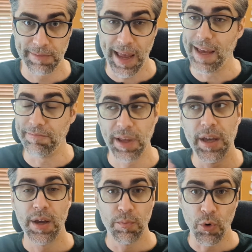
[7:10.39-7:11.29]
And
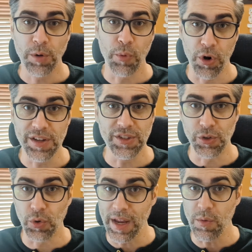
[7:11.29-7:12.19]
BORG is a
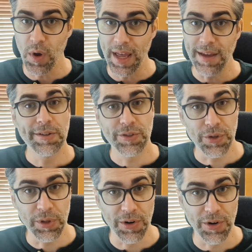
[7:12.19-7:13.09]
great way
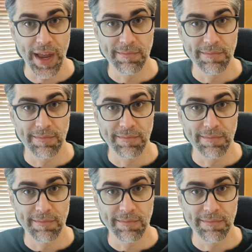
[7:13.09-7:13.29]
to learn that.